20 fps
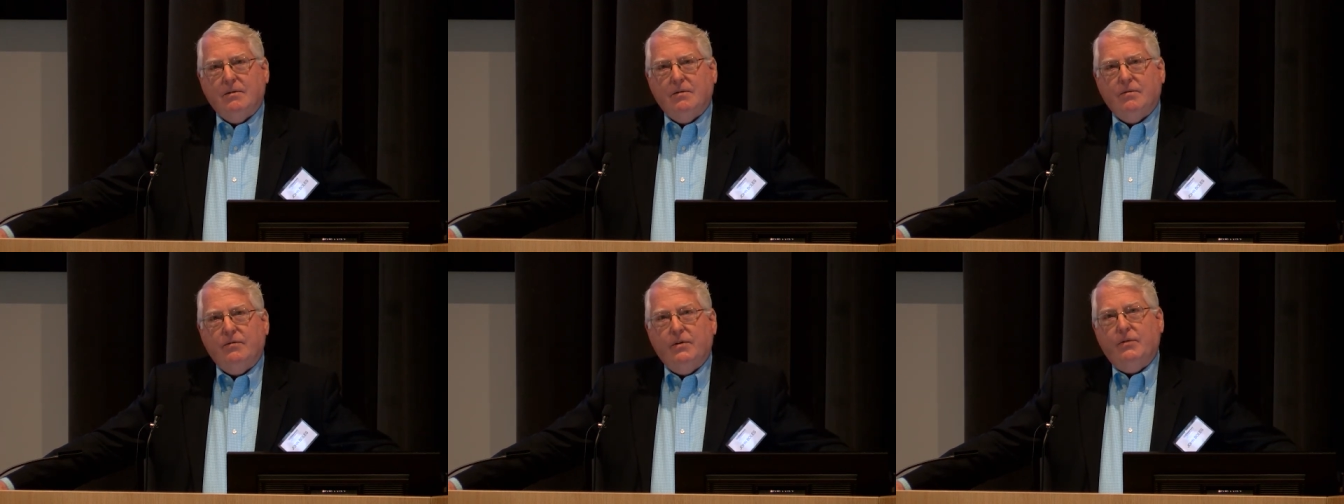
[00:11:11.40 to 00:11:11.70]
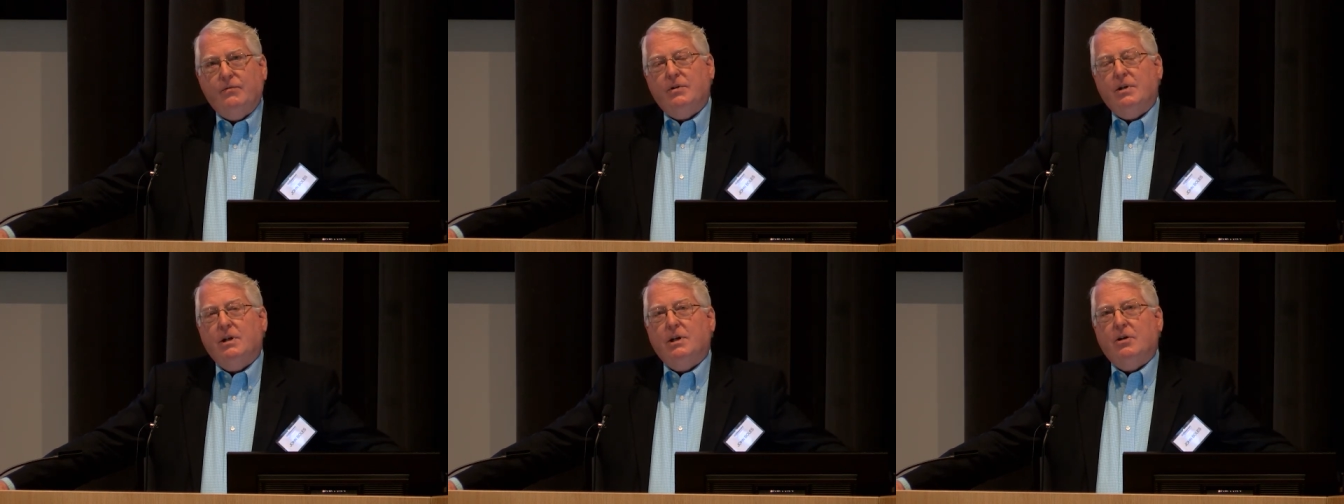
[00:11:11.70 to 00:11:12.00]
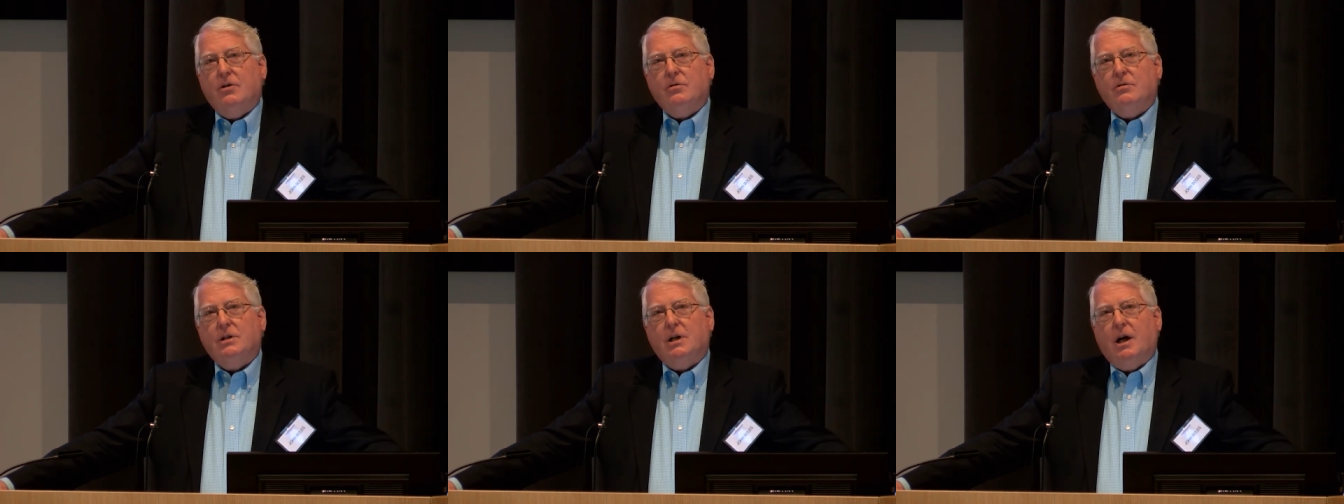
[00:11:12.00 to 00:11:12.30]
50
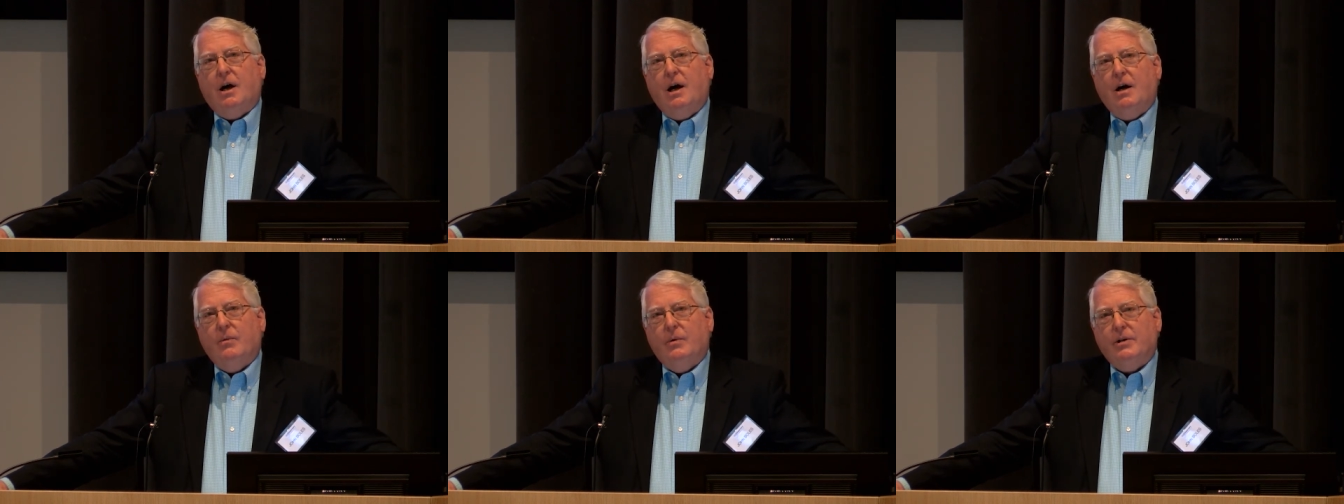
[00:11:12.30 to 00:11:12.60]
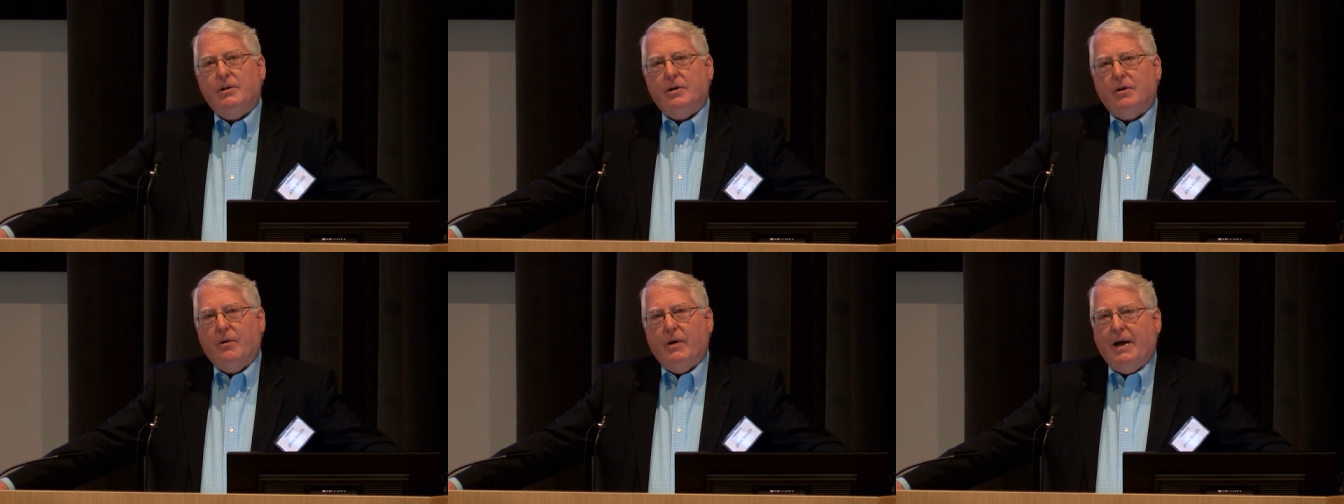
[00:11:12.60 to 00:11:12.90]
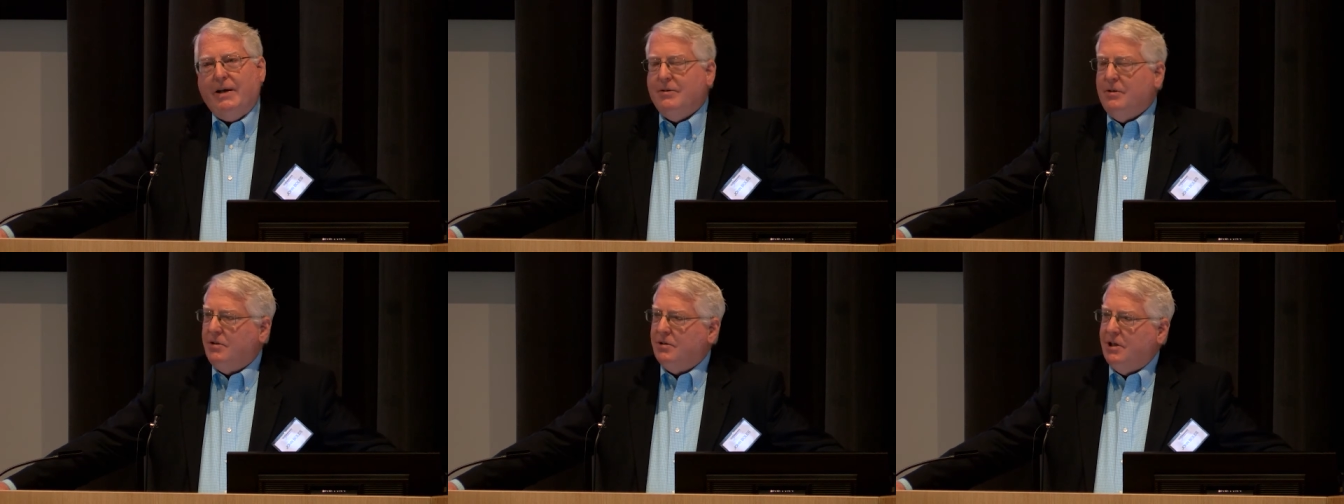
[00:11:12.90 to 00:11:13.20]
years ago I went to
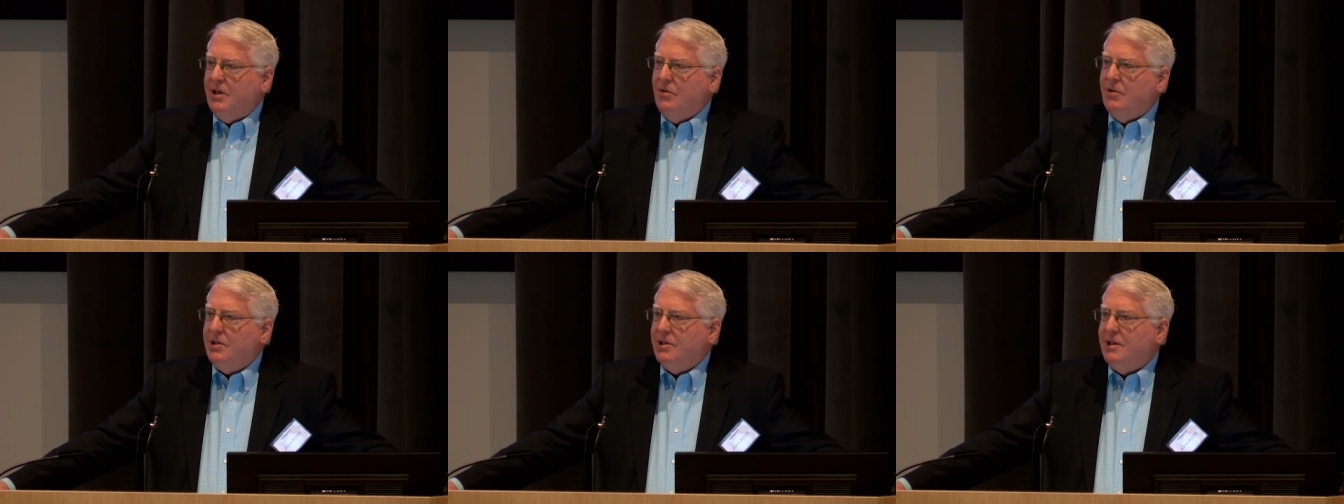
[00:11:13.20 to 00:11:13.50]
graduate school to